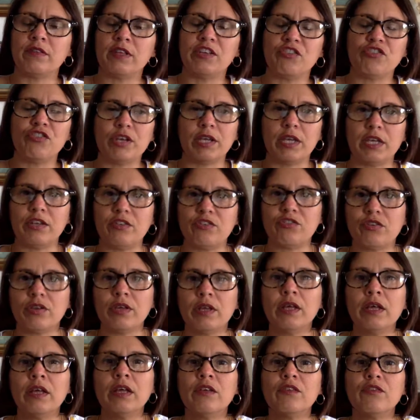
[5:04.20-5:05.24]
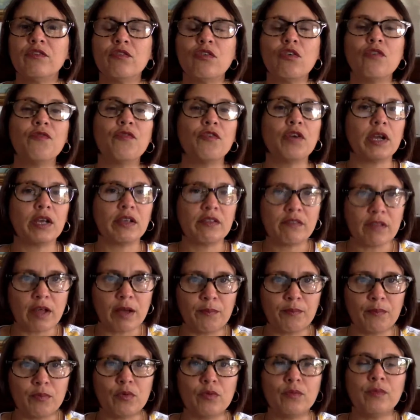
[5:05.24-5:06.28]
the change. So for
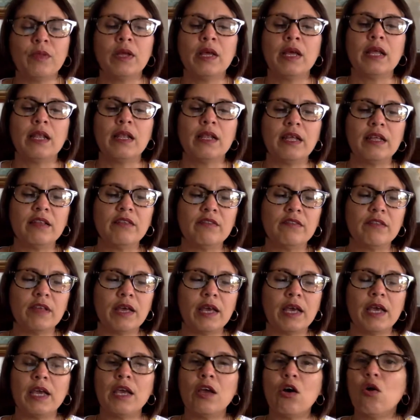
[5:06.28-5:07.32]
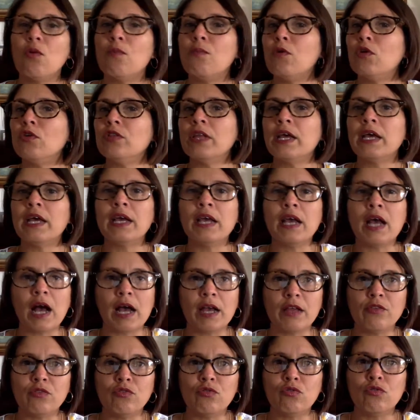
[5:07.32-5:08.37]
example, let's say on Monday
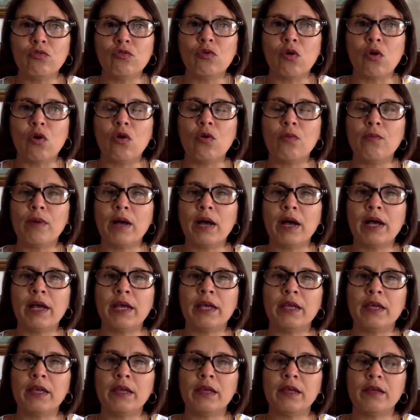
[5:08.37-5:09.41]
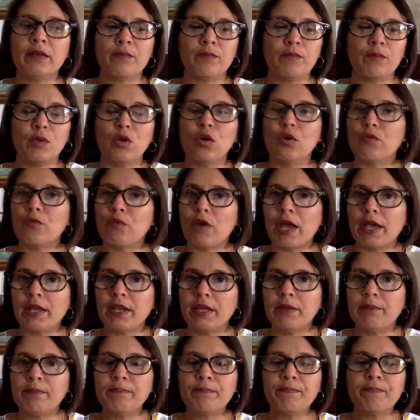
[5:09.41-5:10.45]
I do all my blog
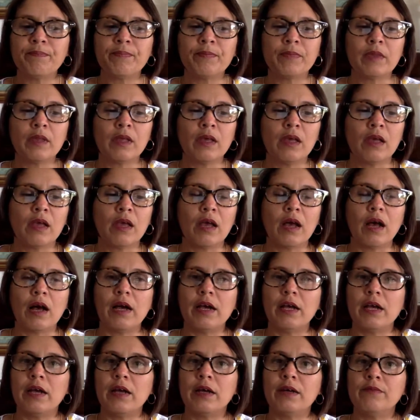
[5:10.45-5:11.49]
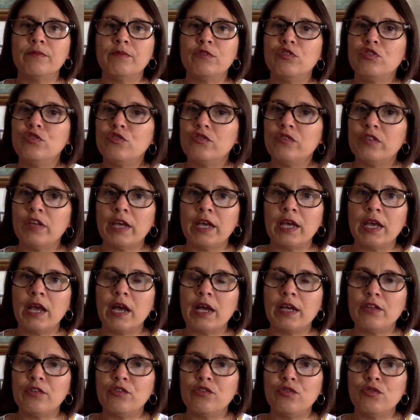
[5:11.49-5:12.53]
writing. On Tuesday
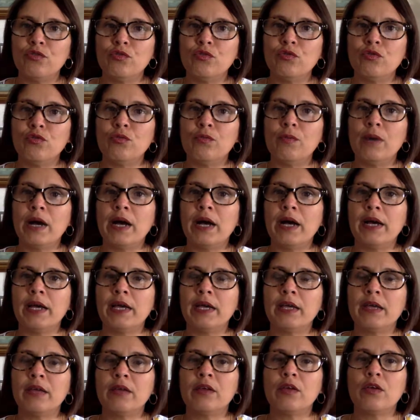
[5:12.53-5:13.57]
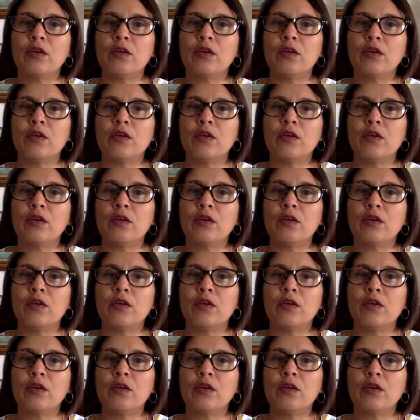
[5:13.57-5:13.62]
I do my